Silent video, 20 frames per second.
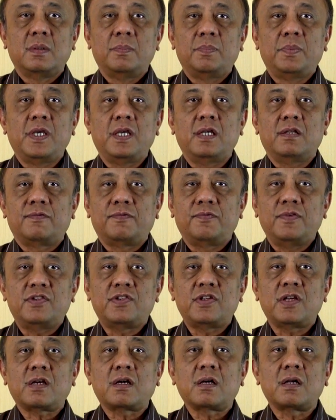be it
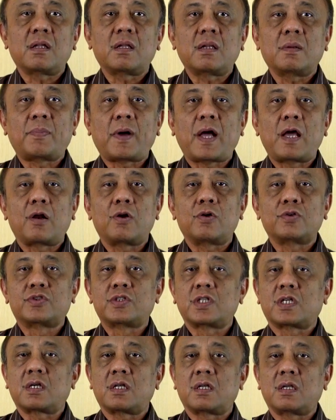physical,
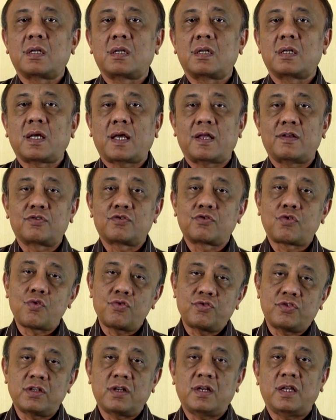biological, and
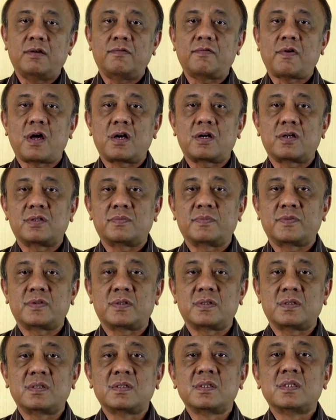social
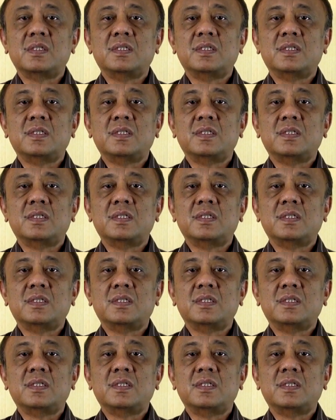environment,